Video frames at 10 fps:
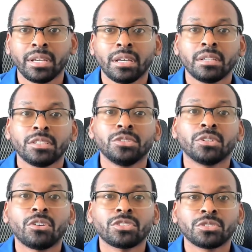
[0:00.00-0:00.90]
You can
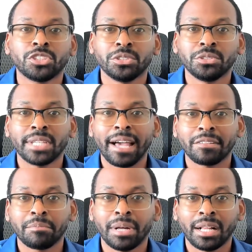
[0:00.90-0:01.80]
also choose to have
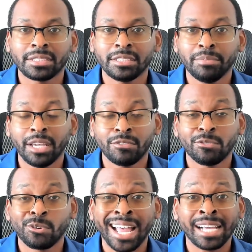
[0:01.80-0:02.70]
the policy paid
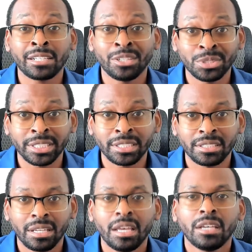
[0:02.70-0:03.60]
for at closing.
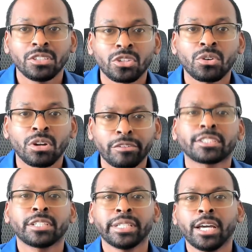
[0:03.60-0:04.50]
Your loan
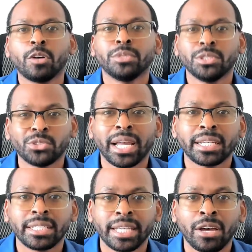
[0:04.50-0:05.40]
officer can help you
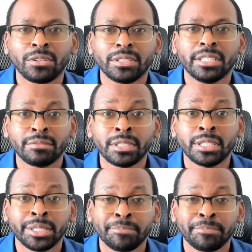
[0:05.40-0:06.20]
track it down if needed.